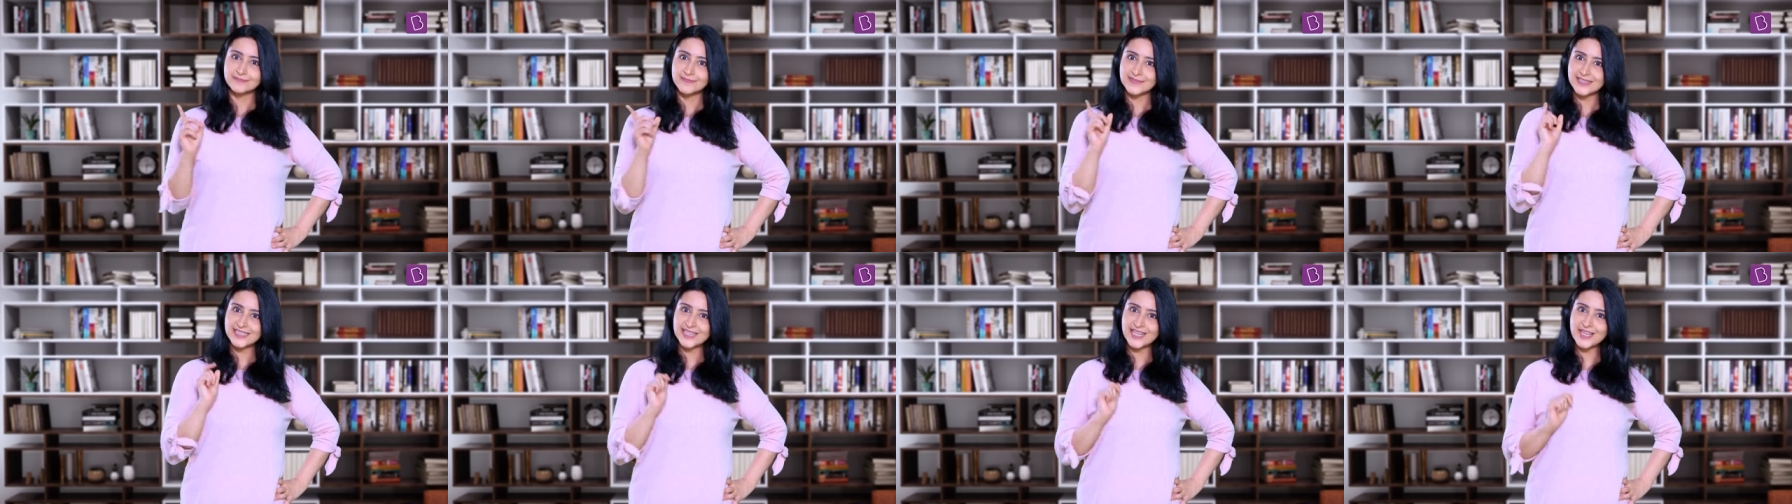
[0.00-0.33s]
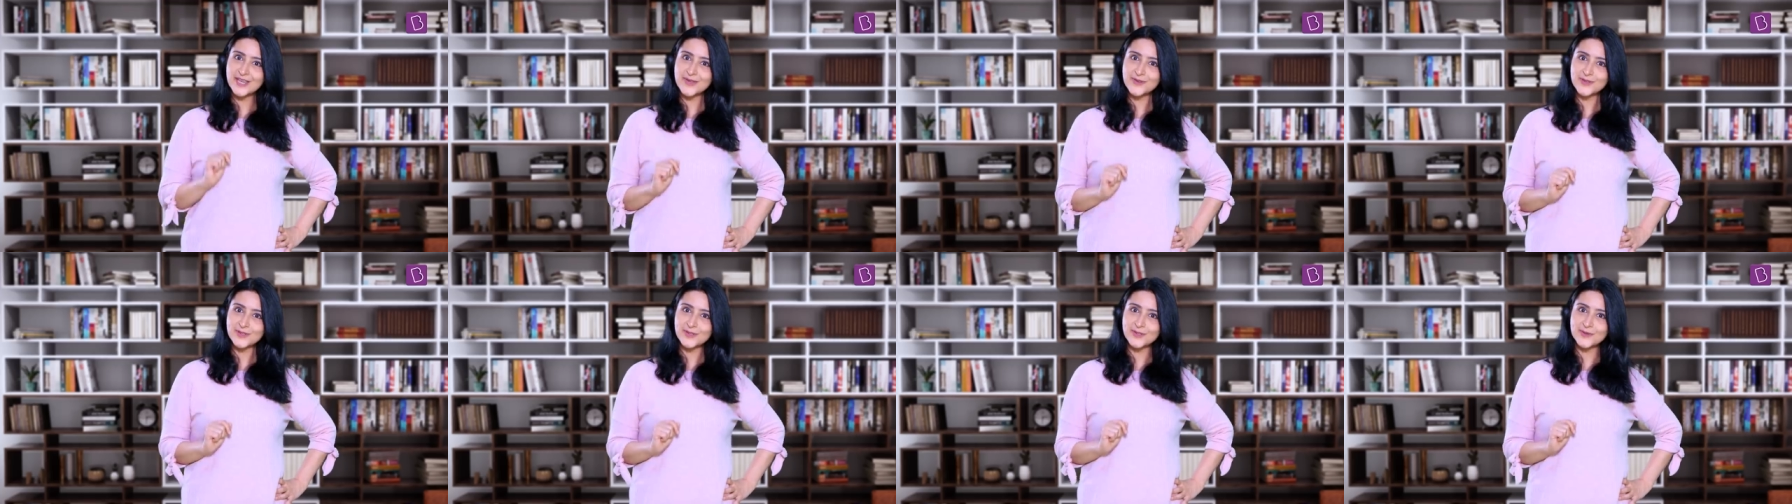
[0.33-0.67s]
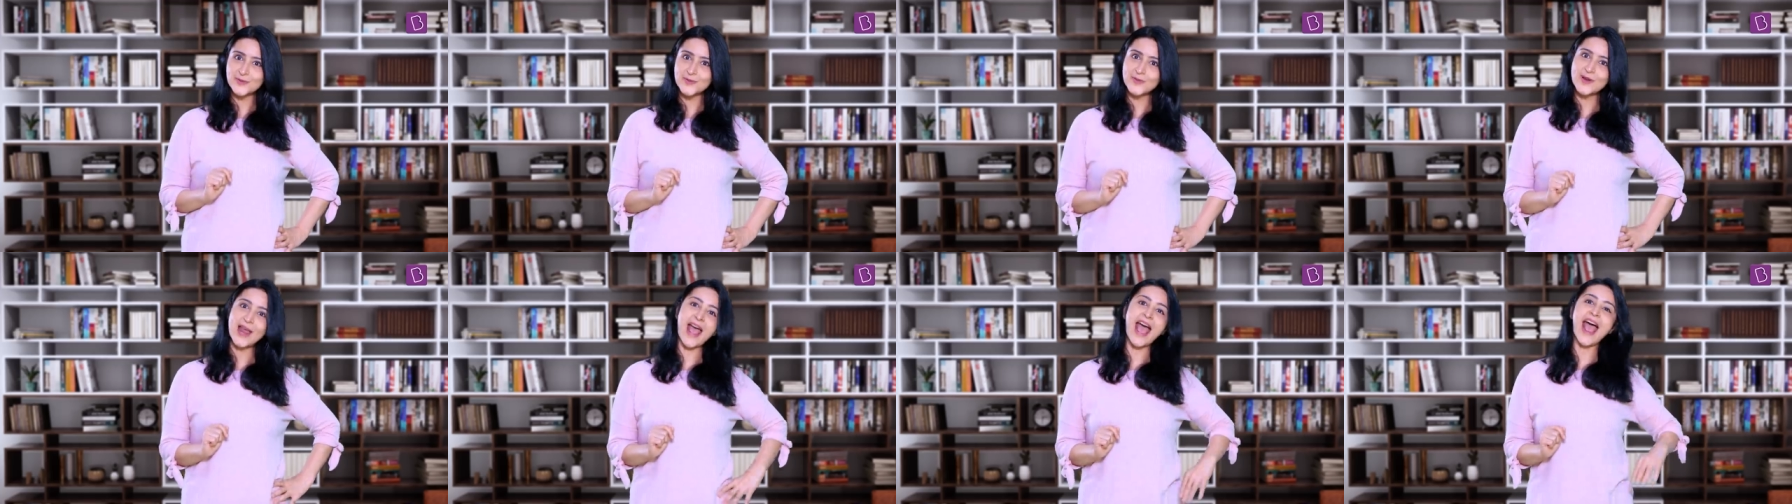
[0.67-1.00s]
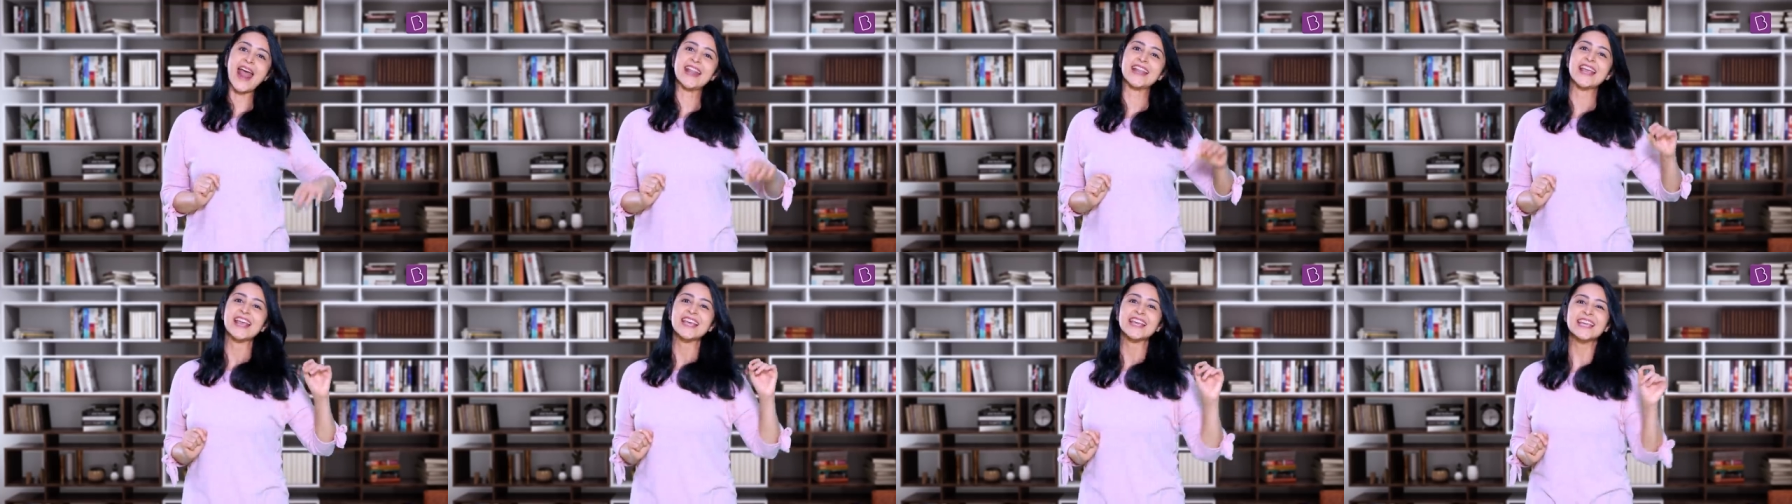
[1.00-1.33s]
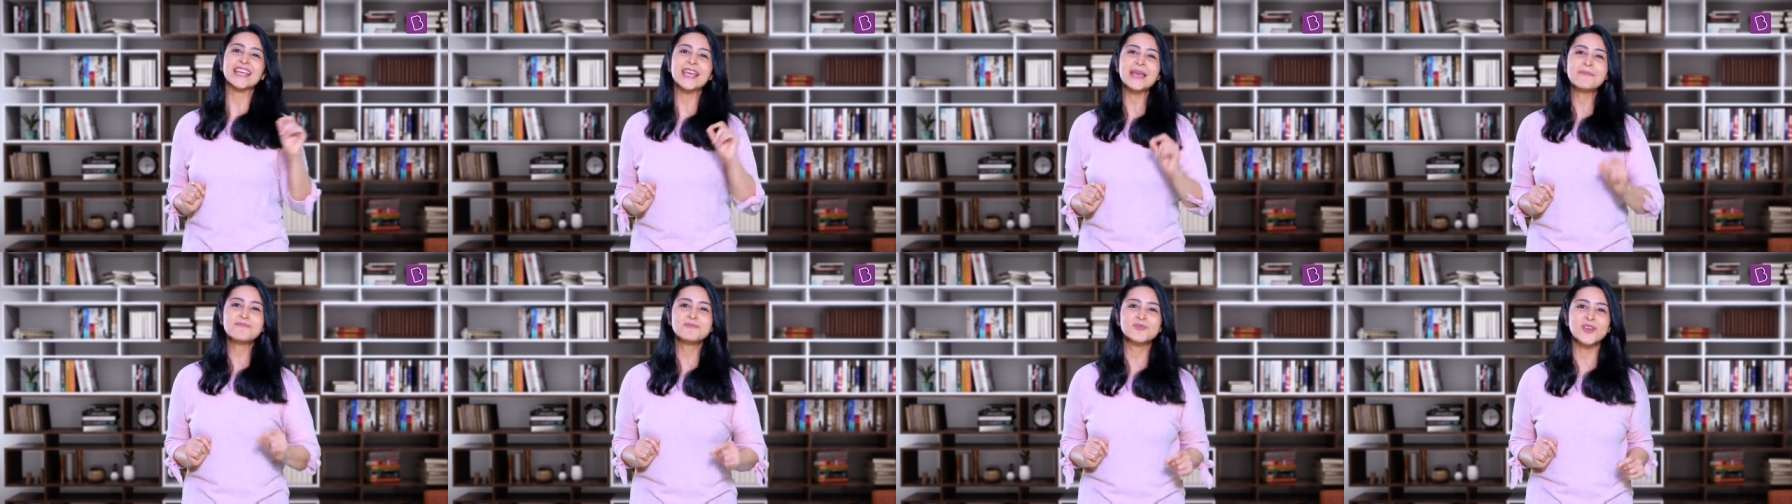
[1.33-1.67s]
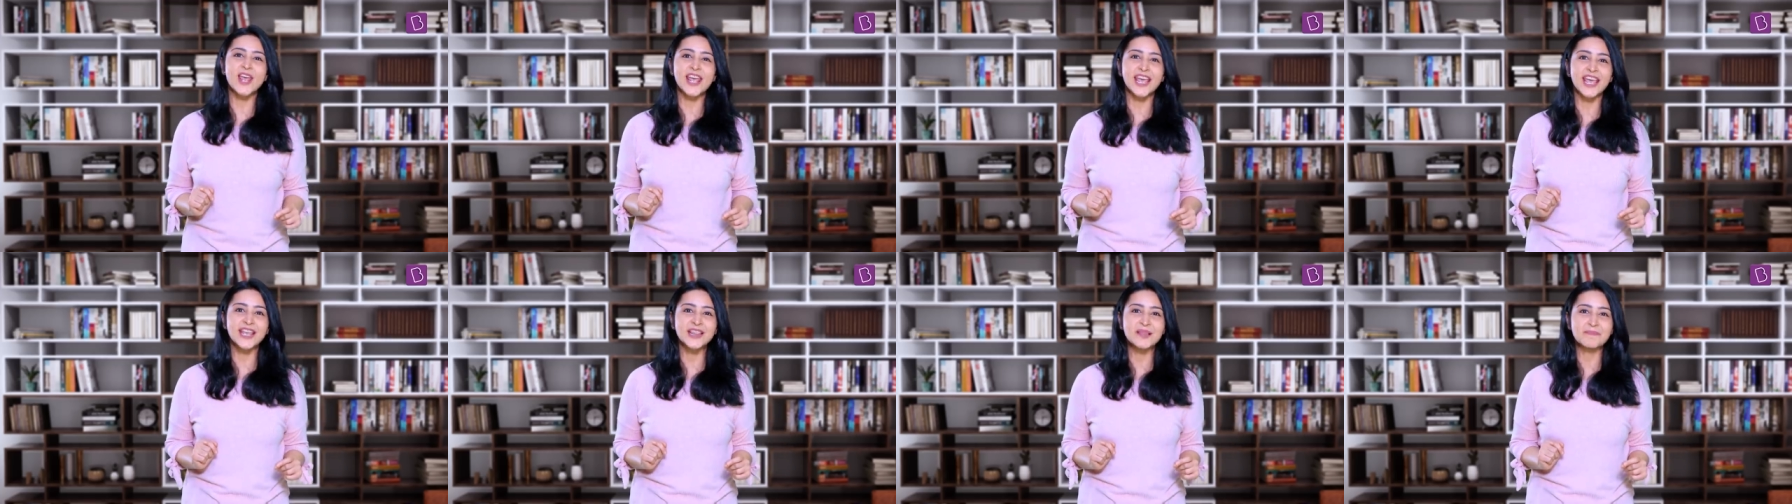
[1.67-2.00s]
See you soon and keep
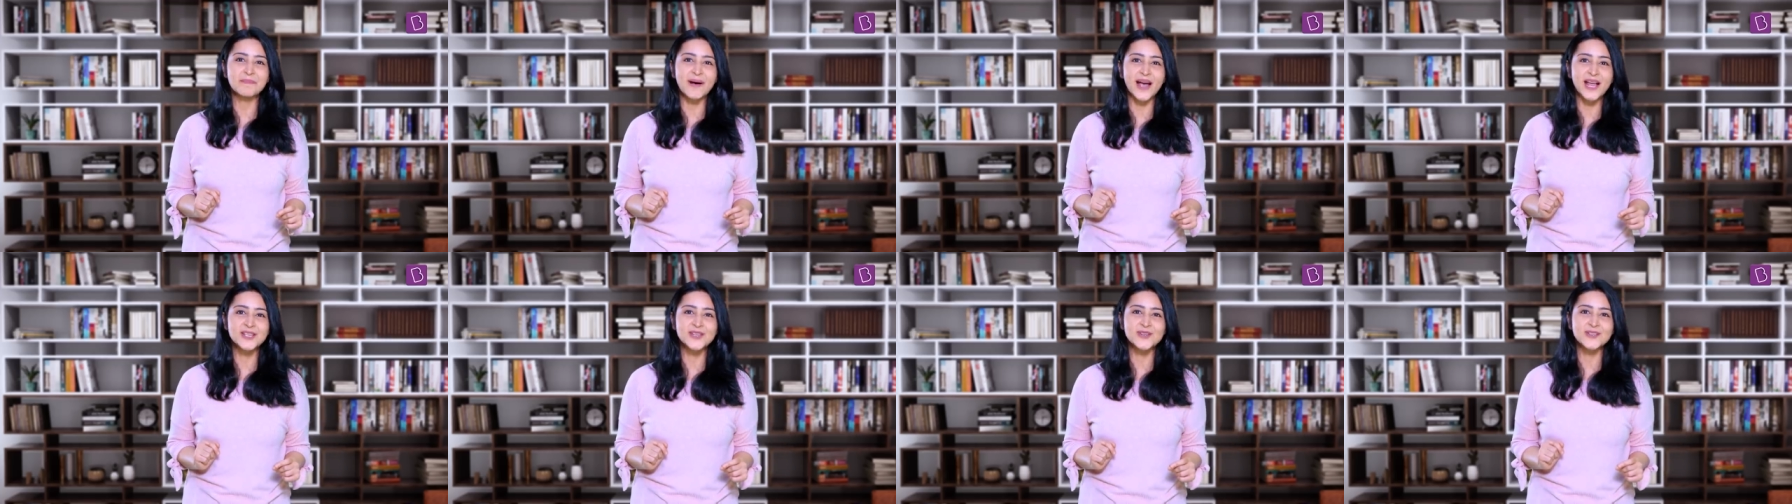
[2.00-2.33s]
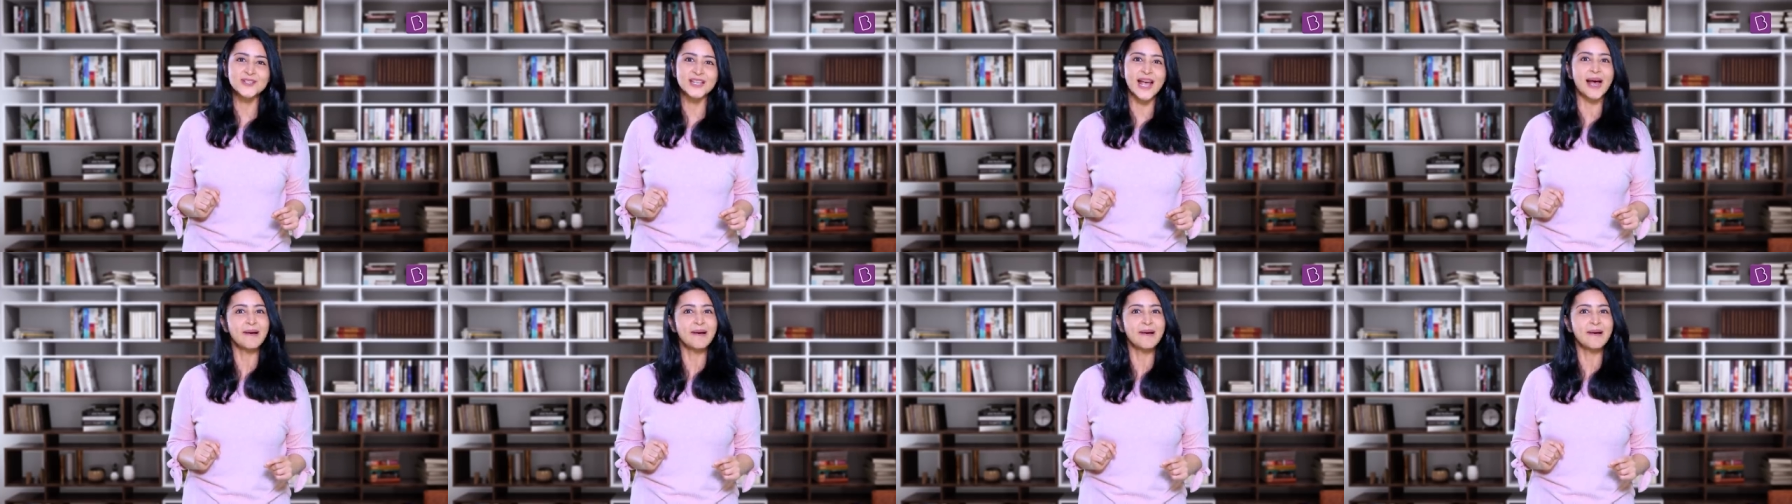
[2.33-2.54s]
checking the Byju's